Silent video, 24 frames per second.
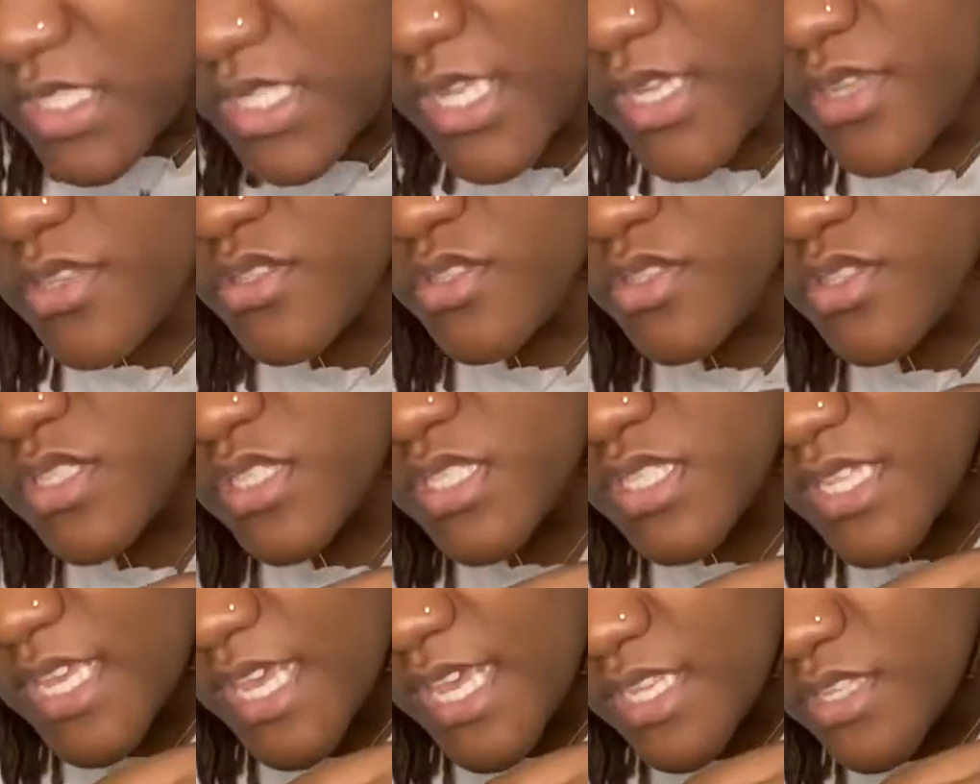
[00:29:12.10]
now. So
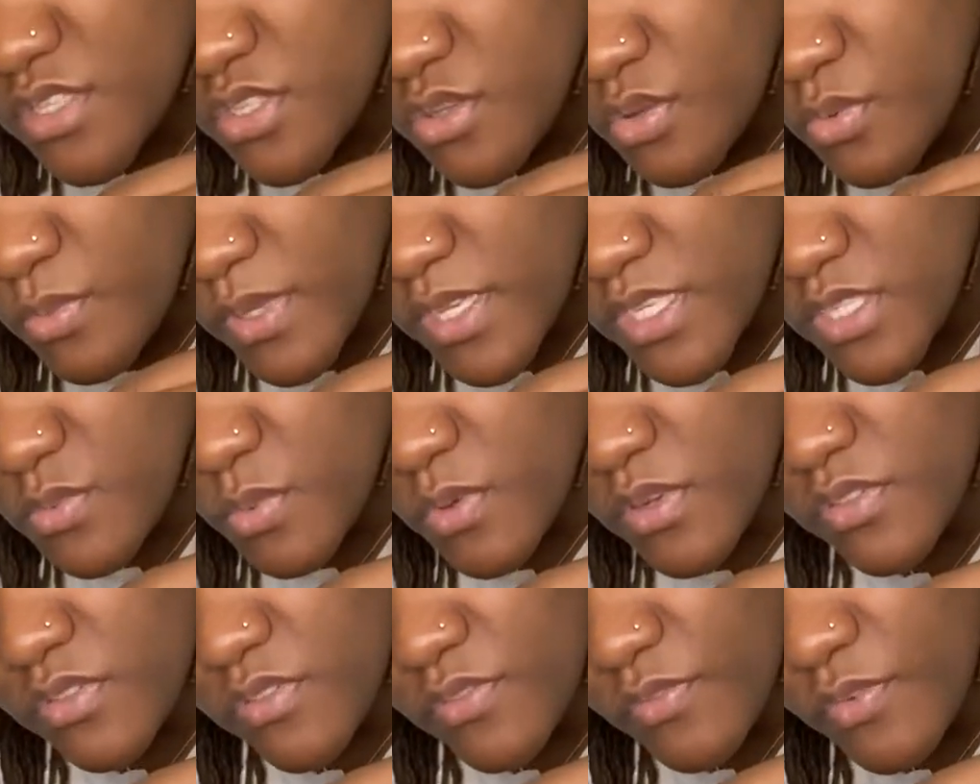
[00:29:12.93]
she's had two weeks
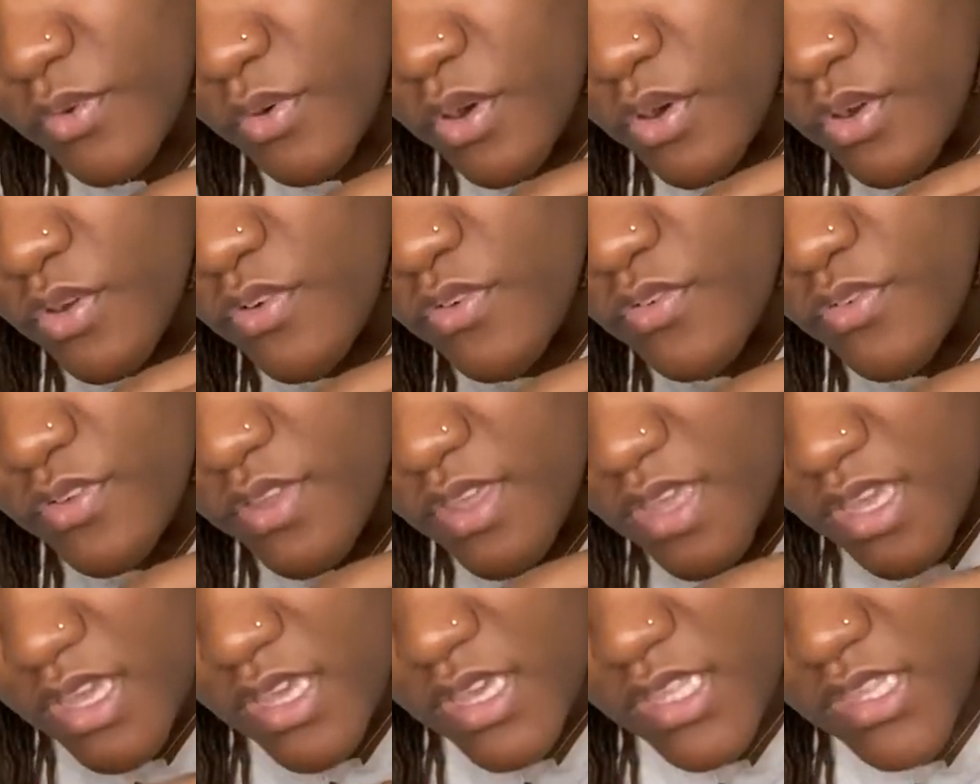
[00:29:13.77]
worth of growth.
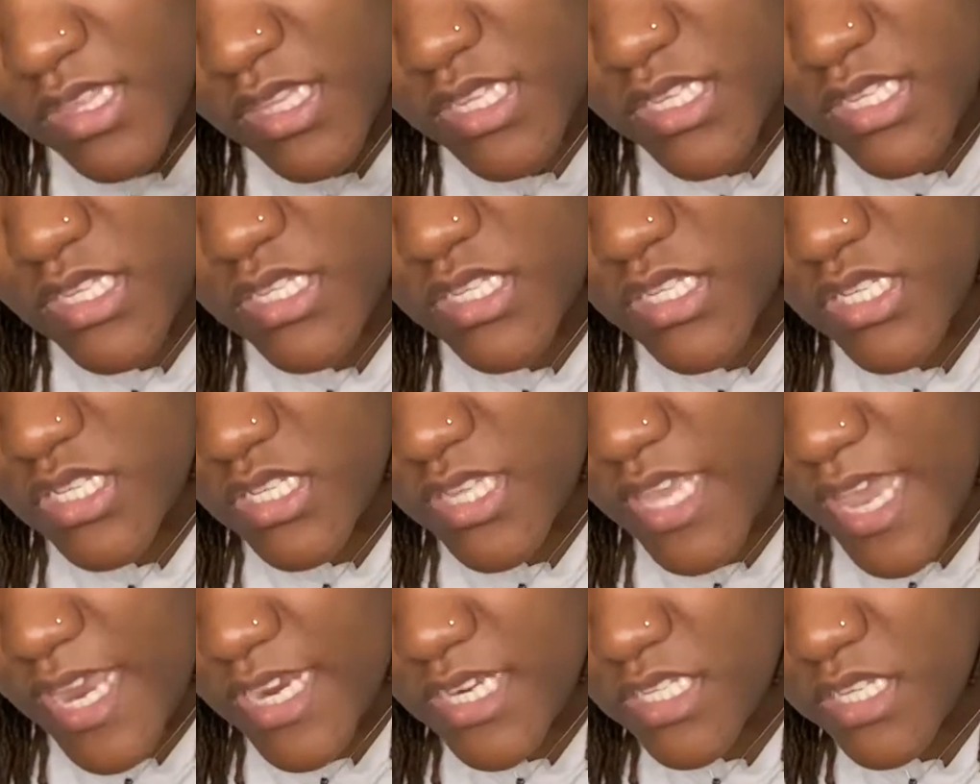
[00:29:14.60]
This is just
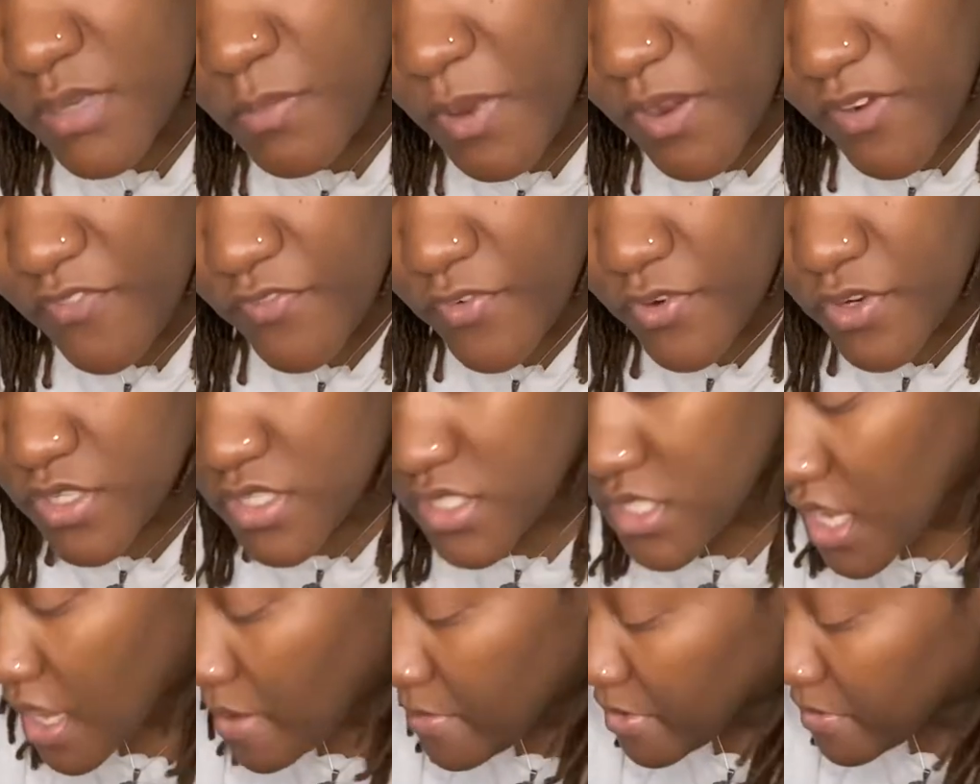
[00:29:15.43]
actually my
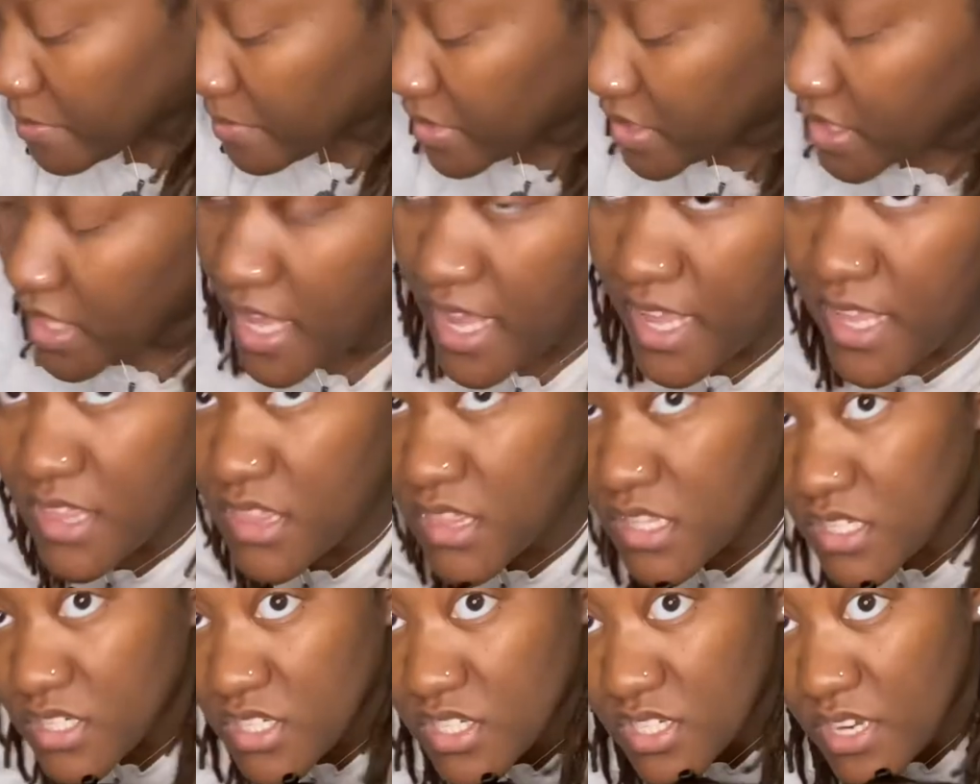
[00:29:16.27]
first time applying
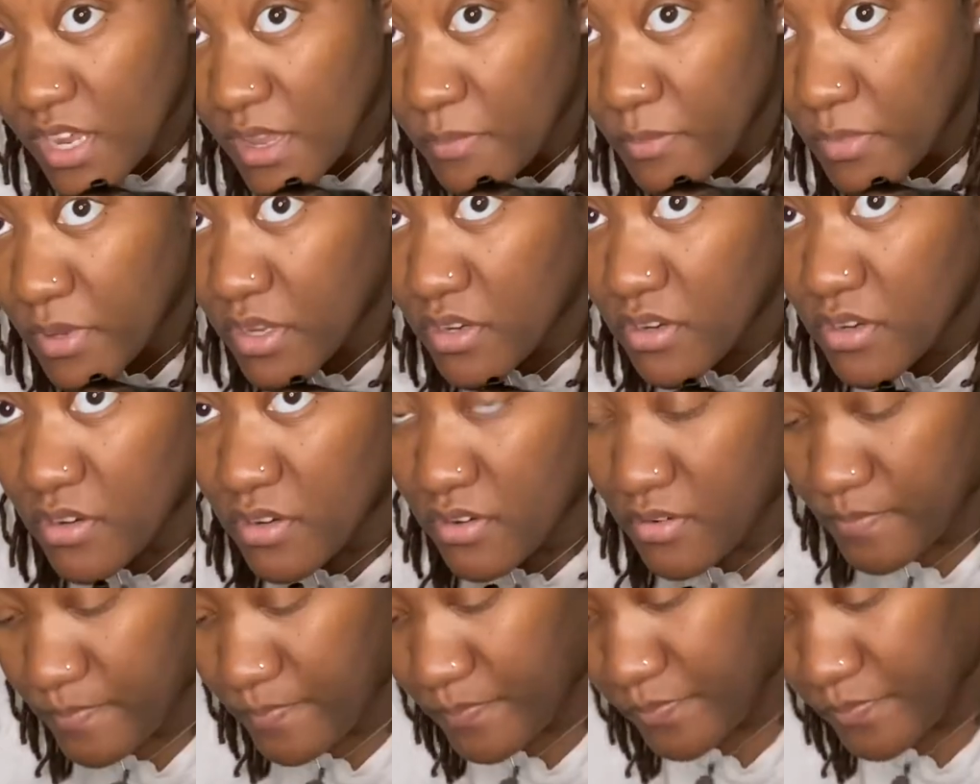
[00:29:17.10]
the shea butter